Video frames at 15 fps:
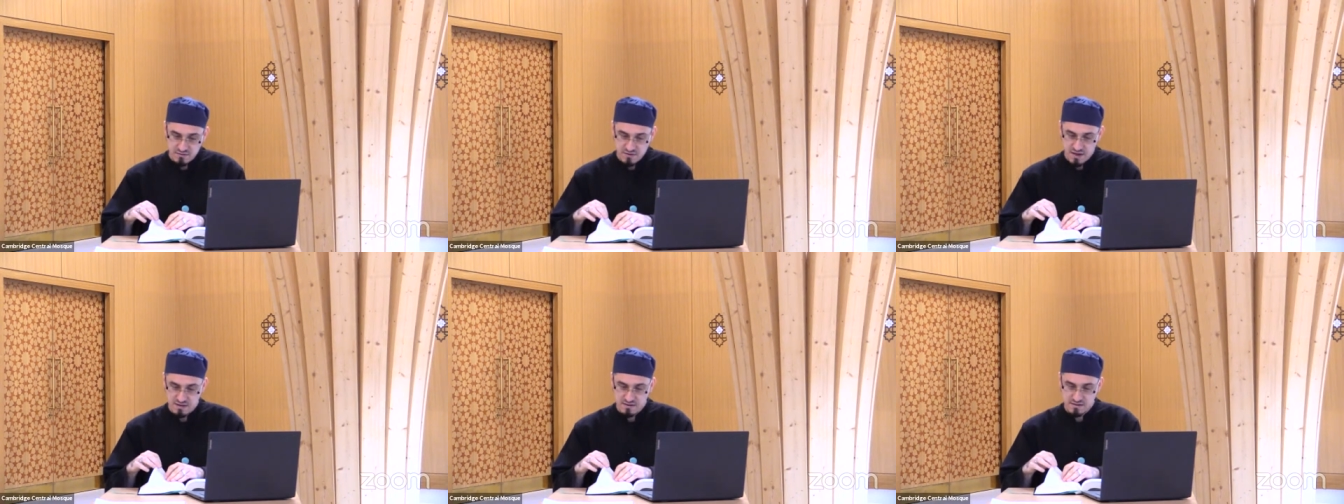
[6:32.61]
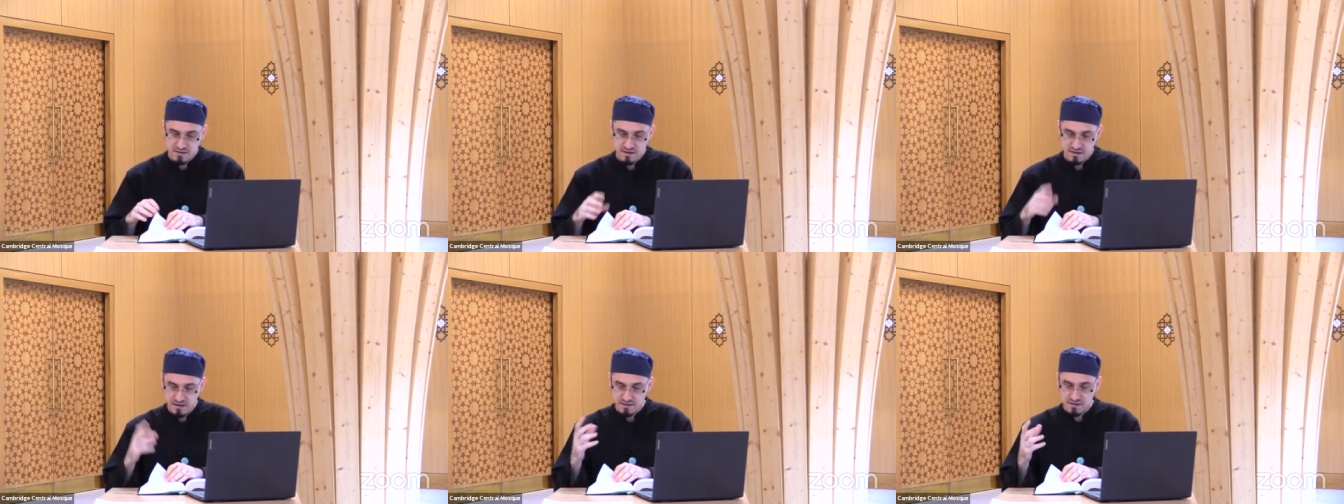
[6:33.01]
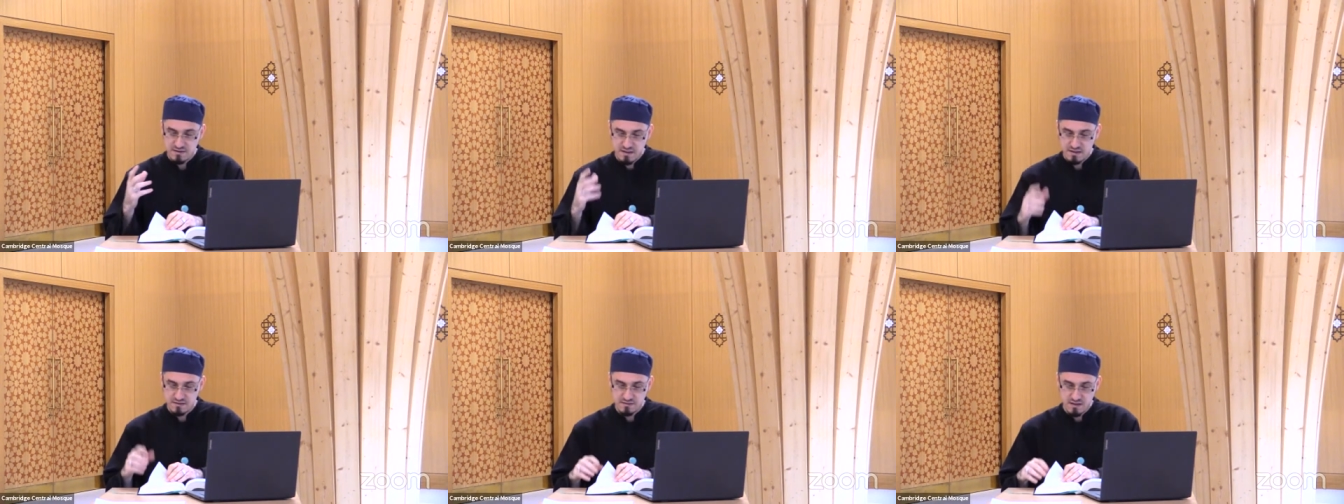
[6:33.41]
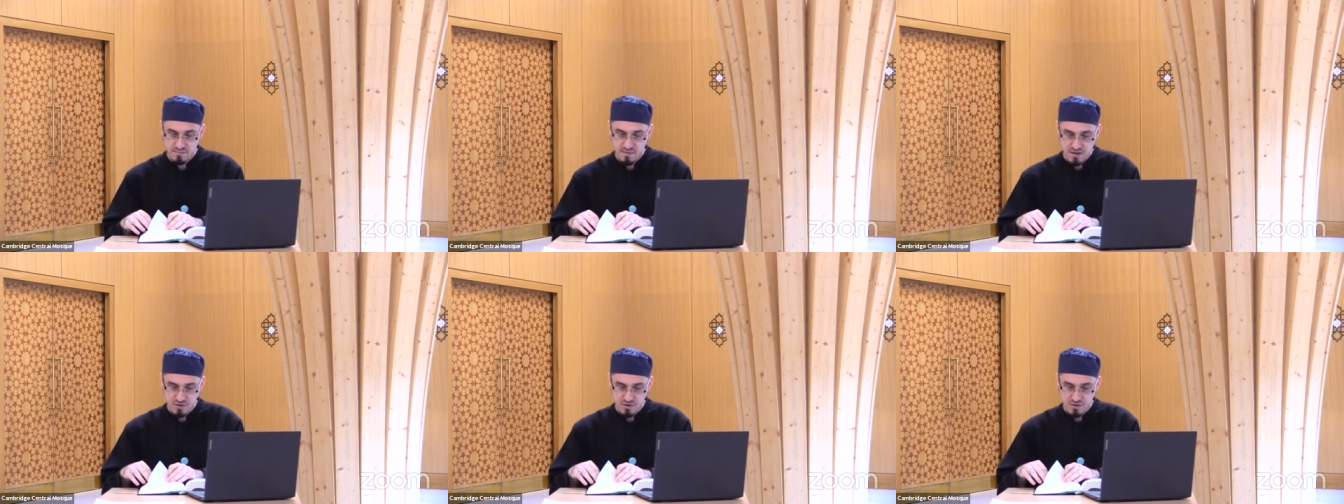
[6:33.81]
traits and other things are
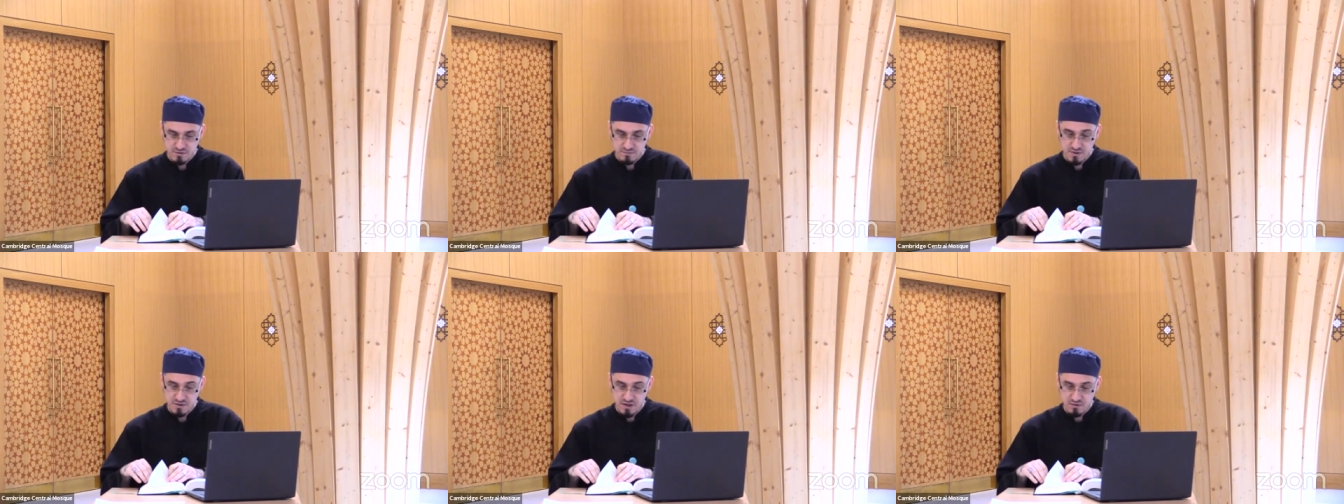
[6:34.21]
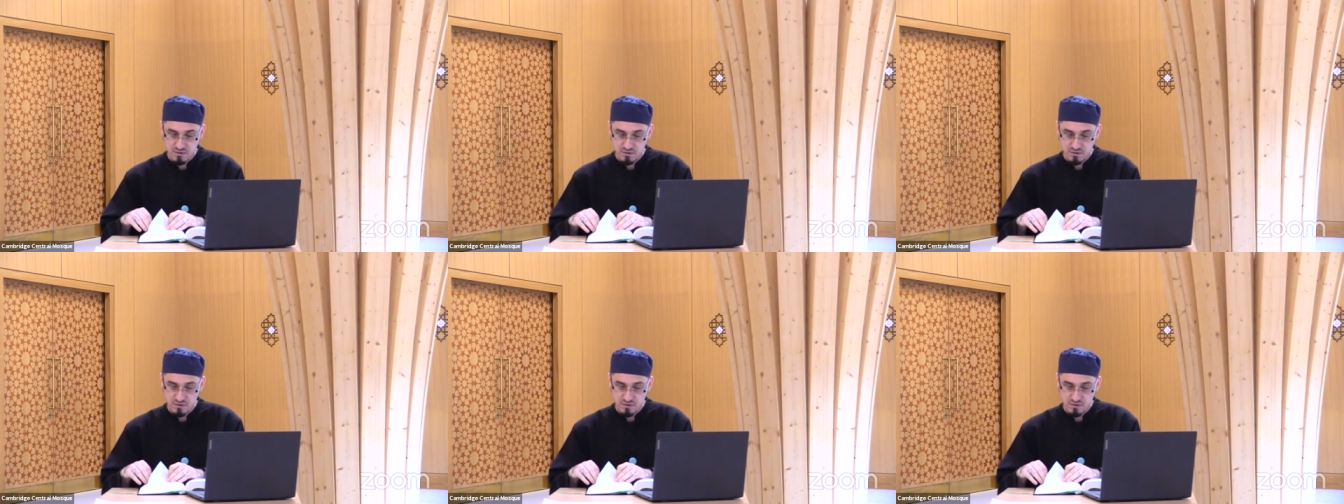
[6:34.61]
mentioned which are